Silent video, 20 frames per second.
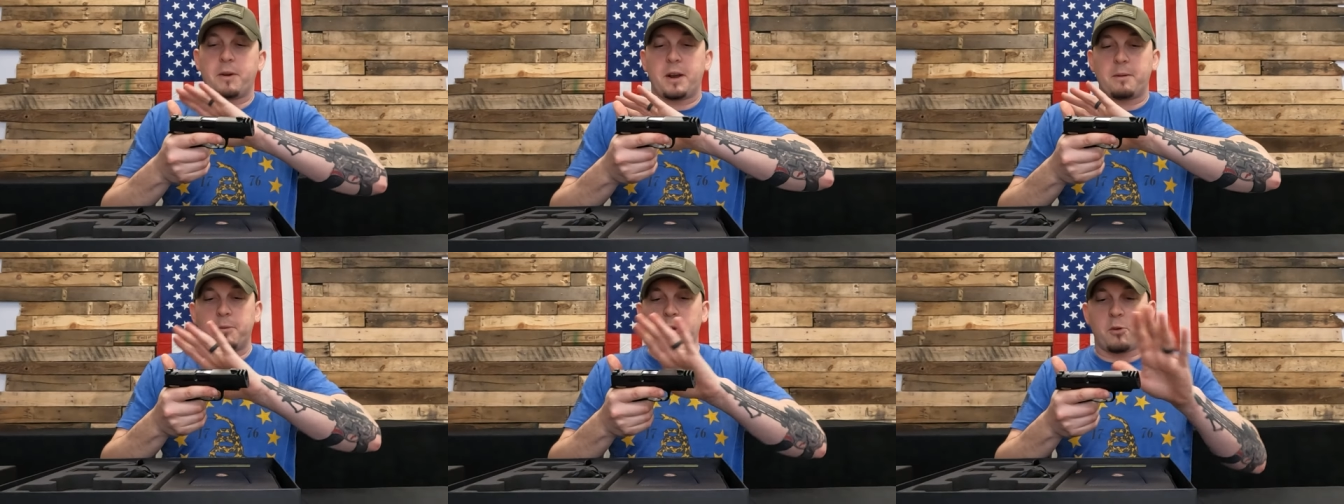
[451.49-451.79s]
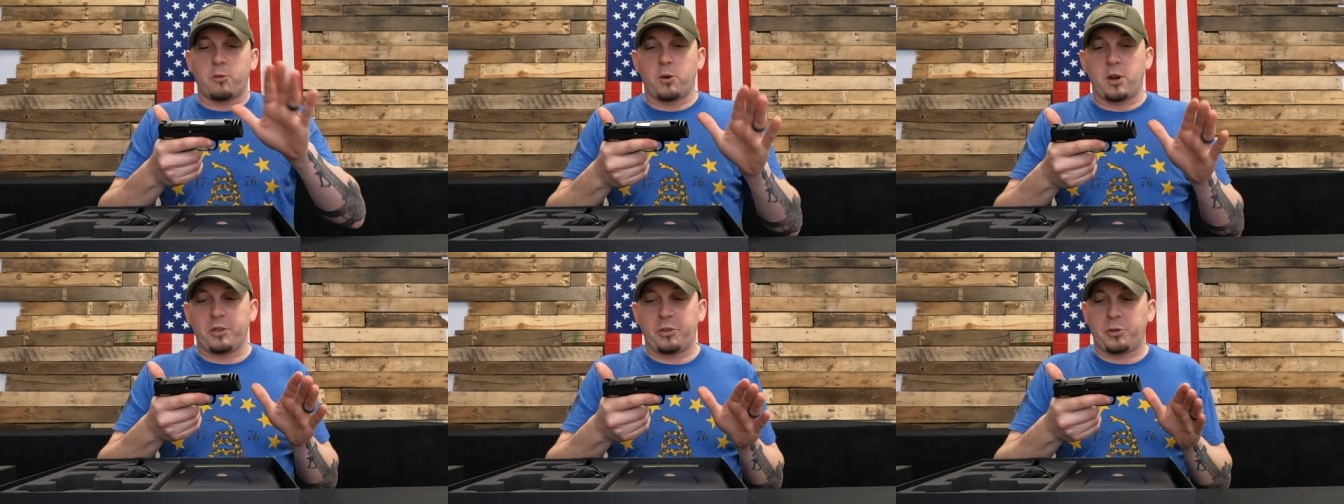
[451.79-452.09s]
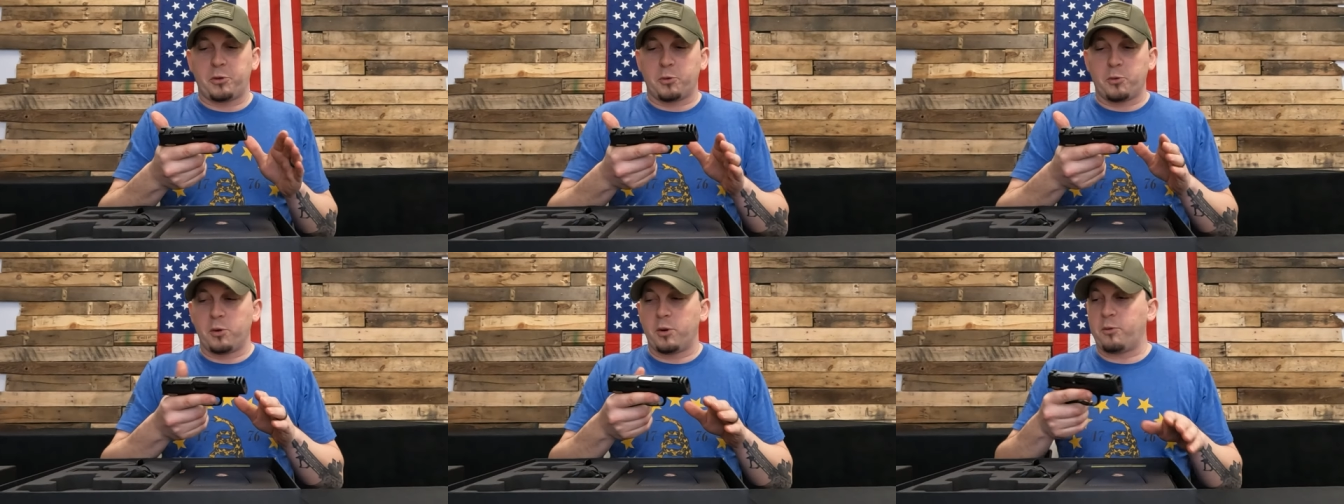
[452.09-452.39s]
but I'm going to run
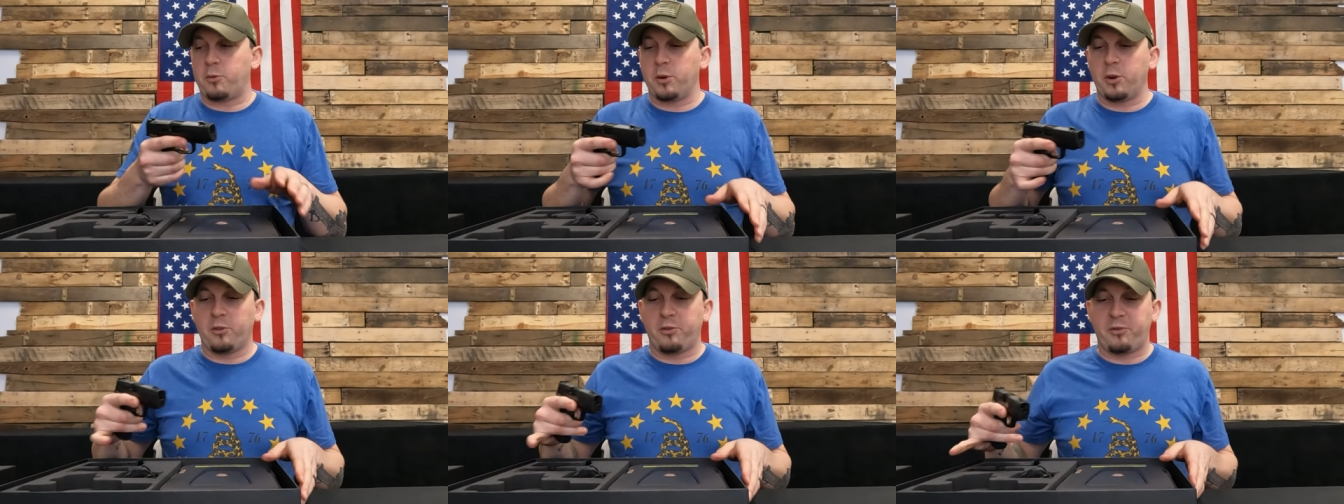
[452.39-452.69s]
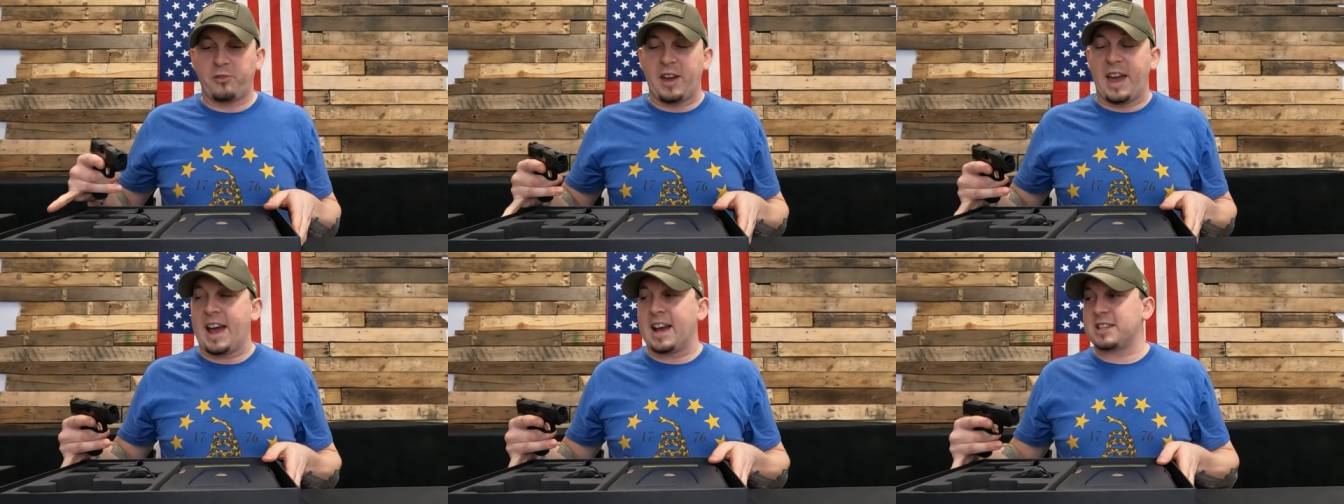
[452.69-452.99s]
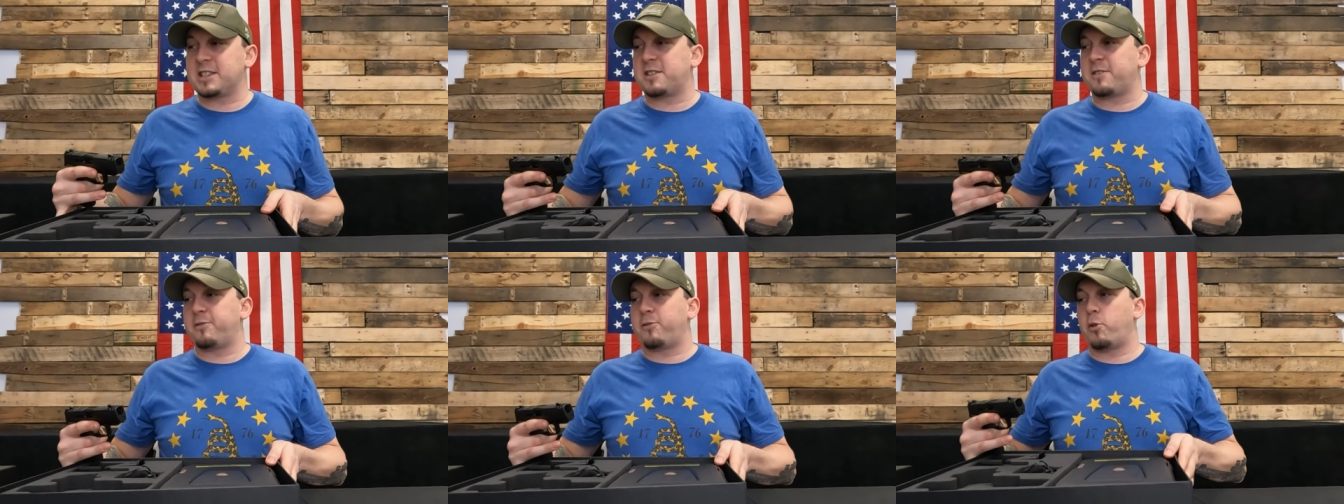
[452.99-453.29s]
through it real
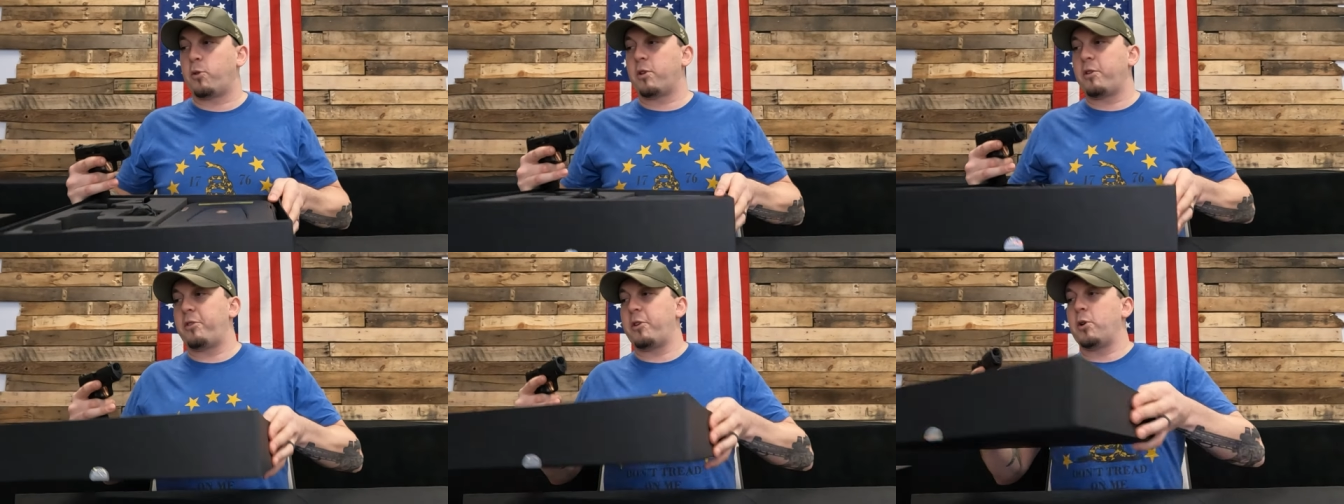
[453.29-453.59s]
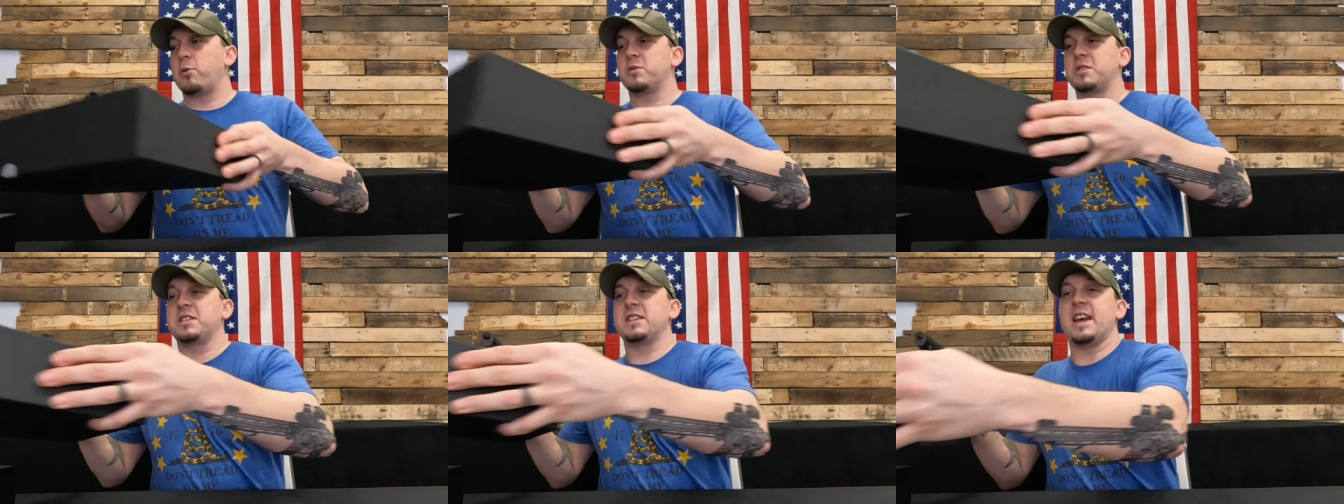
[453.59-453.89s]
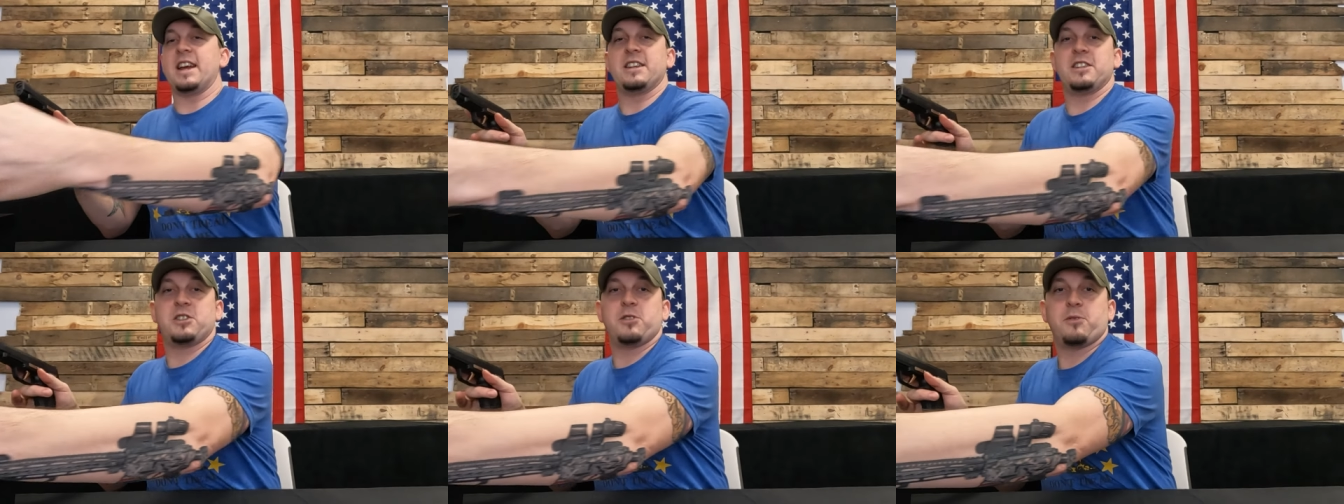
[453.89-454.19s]
fast for those
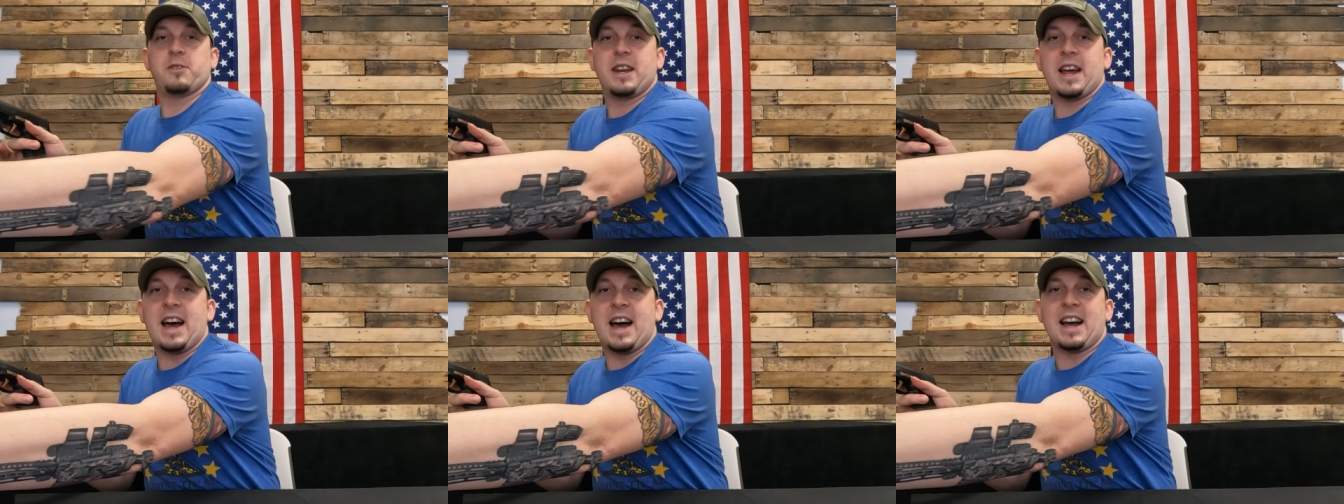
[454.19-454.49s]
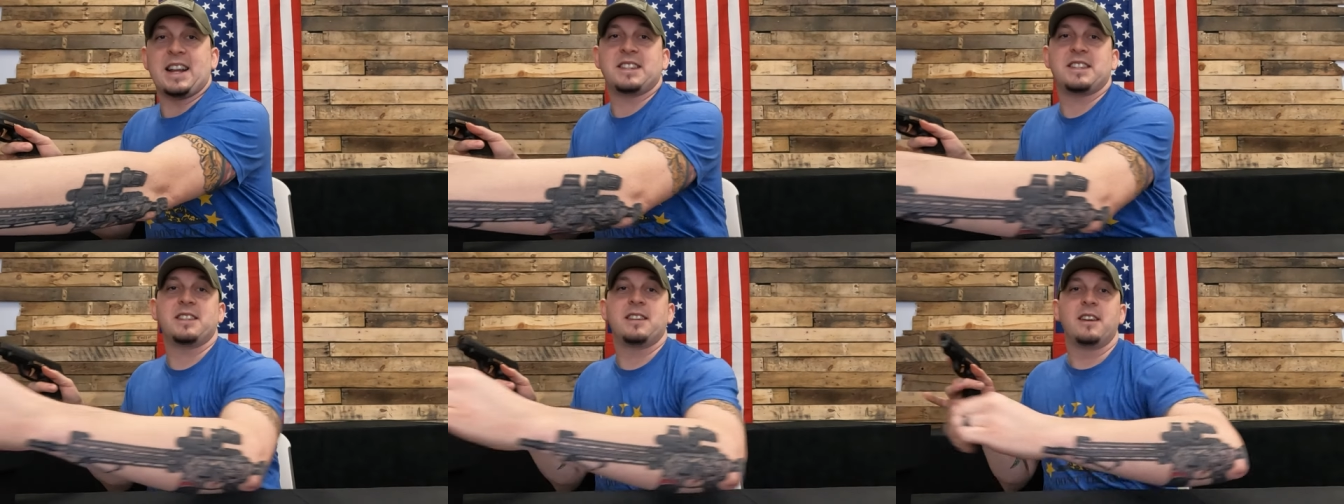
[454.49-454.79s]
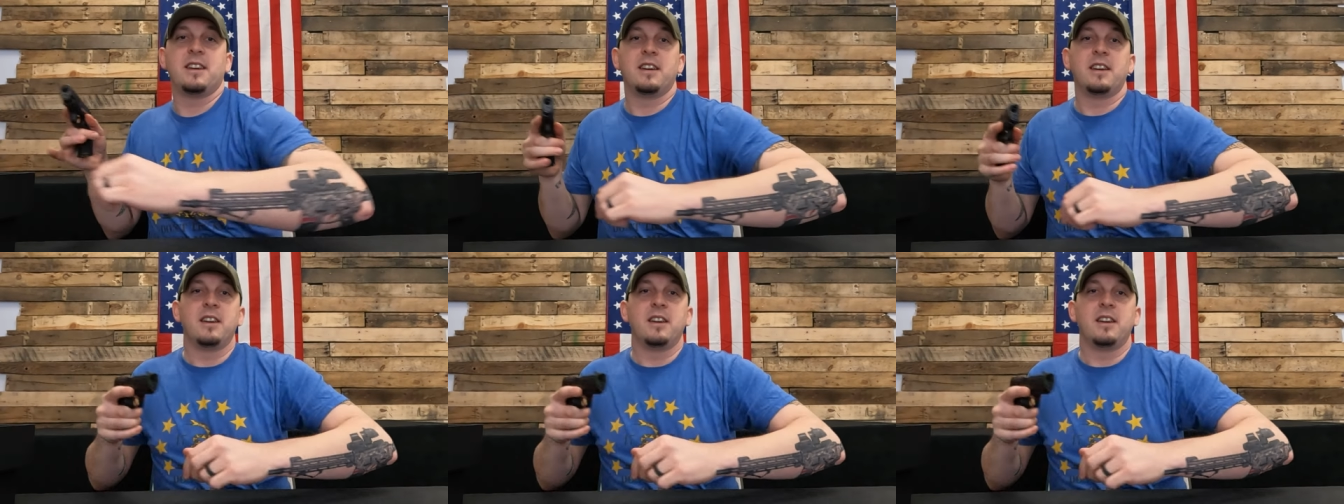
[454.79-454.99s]
that do not.